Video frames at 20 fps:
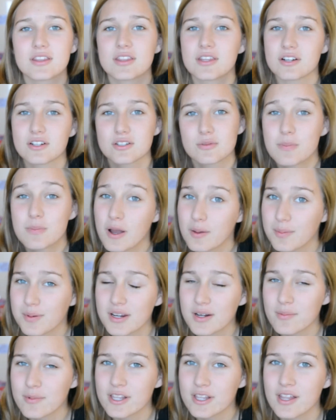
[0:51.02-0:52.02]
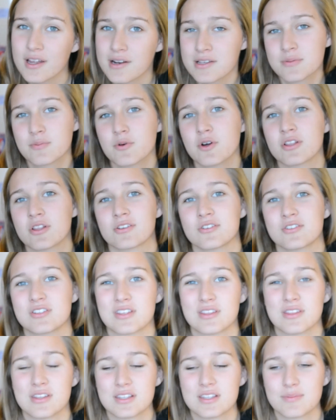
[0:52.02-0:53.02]
There's probably going to be a lot of spoilers
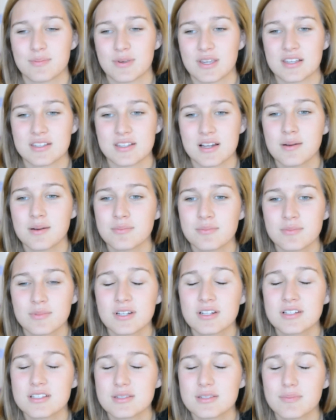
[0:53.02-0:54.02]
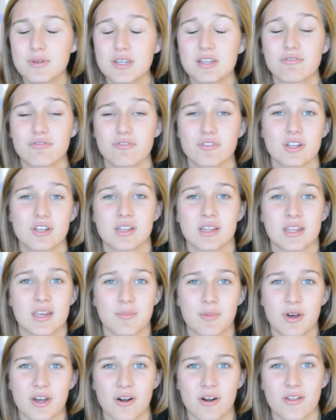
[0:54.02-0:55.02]
in this because I'm going to speak freely
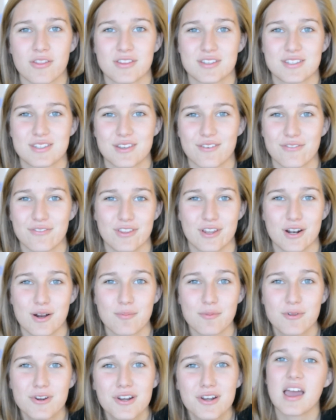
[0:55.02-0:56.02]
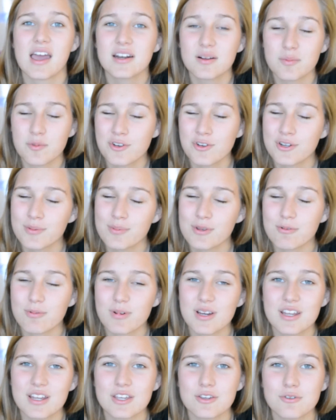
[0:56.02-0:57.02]
about all the stuff that I'm reading, and I'm going to be
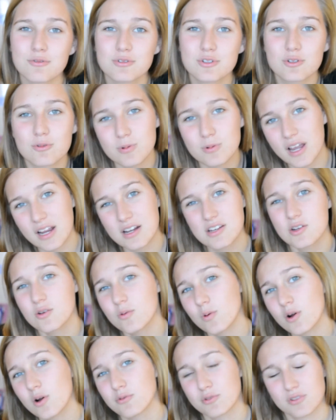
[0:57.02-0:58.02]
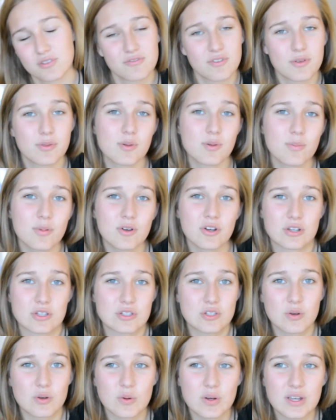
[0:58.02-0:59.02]
reading you direct quotes from the book,
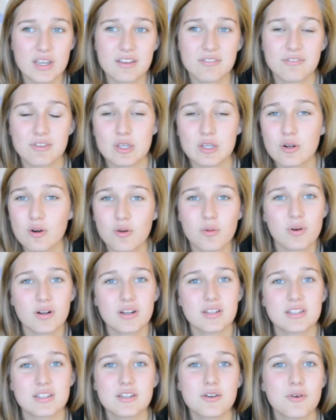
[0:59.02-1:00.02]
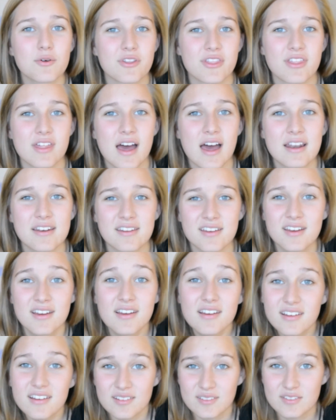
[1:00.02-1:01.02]
so if you don't want to deal with that,
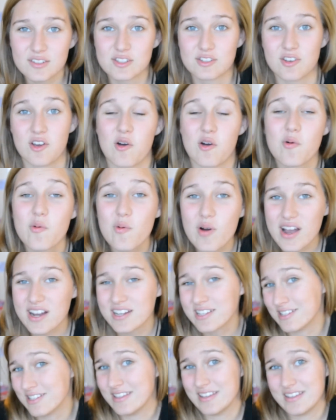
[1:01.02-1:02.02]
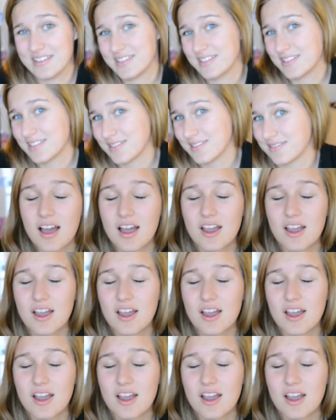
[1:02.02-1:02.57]
don't watch this.